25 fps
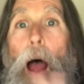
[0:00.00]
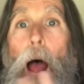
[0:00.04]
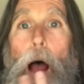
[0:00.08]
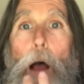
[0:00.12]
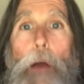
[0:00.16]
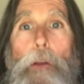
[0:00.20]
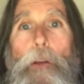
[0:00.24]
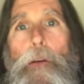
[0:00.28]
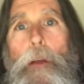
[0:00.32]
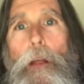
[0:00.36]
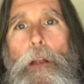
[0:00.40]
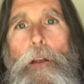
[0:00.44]

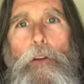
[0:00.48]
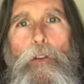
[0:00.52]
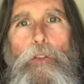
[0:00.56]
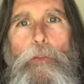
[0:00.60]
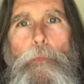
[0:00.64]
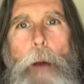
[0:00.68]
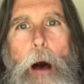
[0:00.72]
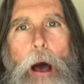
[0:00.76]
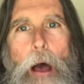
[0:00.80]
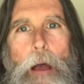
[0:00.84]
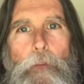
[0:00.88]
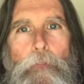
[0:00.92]
how you can
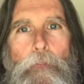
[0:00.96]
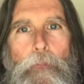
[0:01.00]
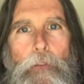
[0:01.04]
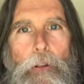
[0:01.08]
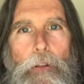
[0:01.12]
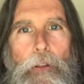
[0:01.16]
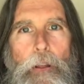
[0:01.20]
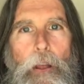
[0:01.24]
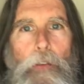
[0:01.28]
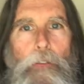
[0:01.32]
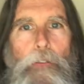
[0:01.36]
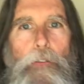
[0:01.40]
use
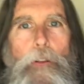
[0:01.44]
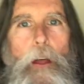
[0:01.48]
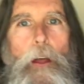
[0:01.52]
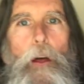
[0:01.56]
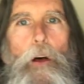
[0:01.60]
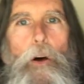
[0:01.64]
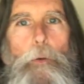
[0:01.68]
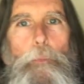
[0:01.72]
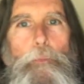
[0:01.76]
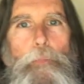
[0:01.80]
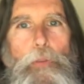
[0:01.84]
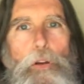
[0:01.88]
mindfulness to
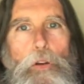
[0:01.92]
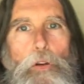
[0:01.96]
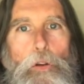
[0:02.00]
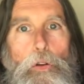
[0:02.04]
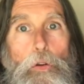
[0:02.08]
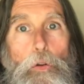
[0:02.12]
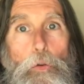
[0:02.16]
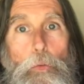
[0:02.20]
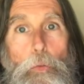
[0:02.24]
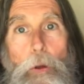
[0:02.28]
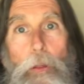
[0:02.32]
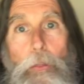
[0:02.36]
help you